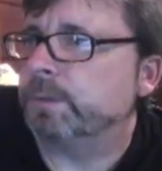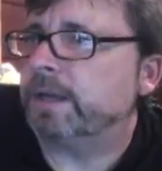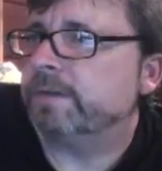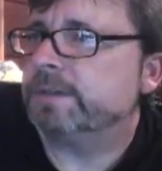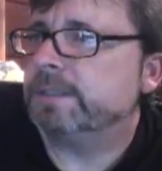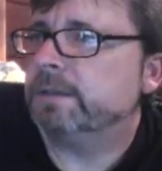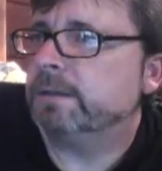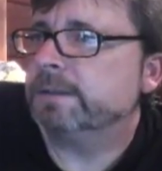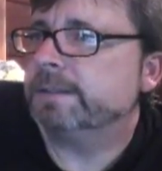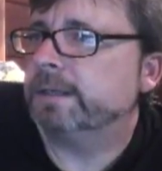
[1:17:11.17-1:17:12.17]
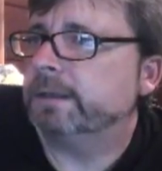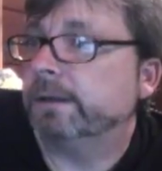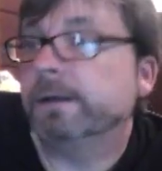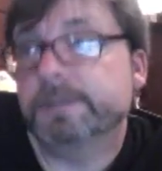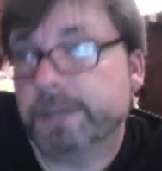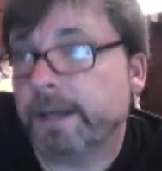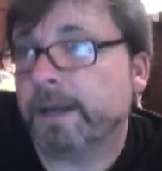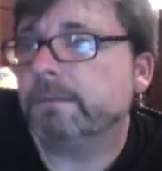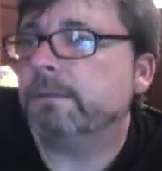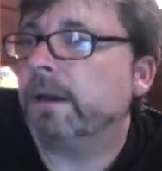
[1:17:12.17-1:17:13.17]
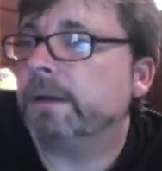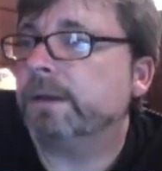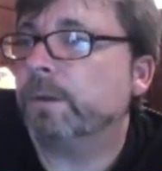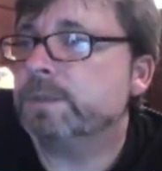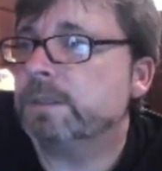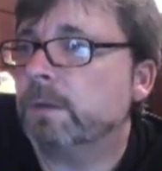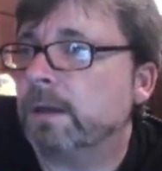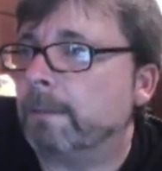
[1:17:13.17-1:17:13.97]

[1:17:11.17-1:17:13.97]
We haven't seen her in 10 years. Yeah, you gotta go see mom.